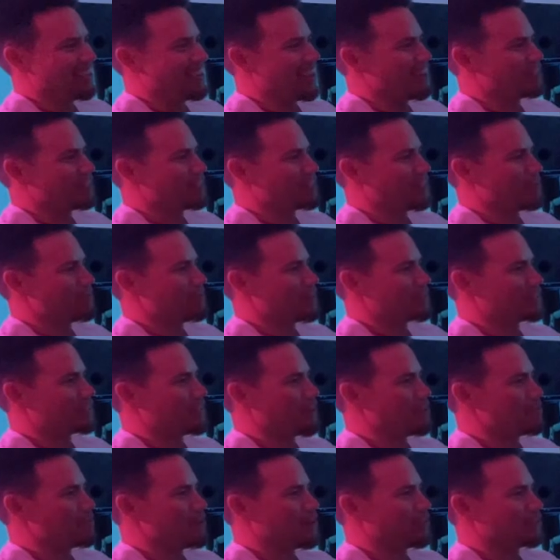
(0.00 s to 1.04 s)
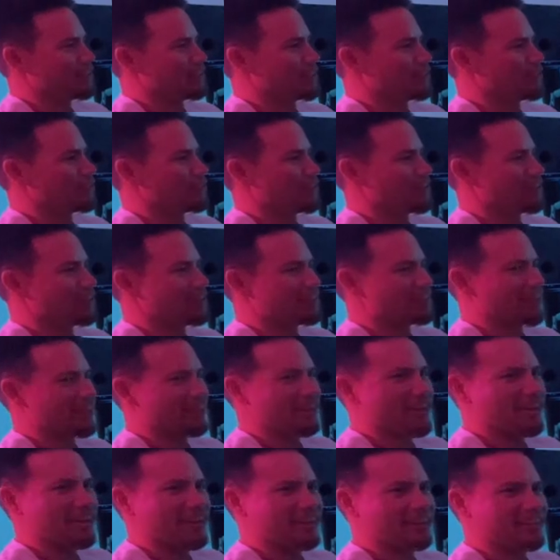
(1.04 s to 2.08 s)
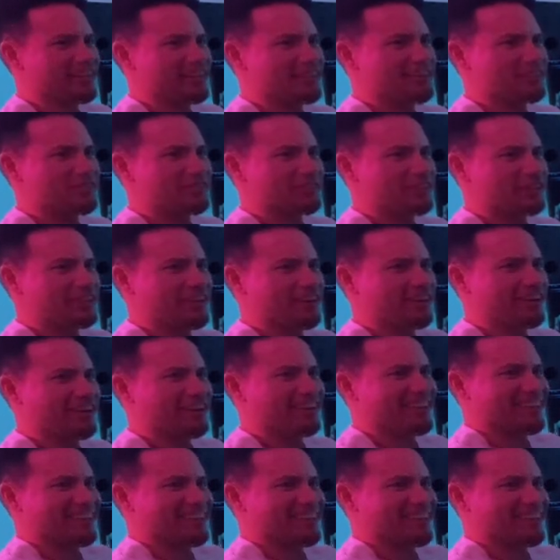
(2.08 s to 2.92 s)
Every yeah. time I saw a bottle Eagle Rare, I was like, I gotta get this for I can't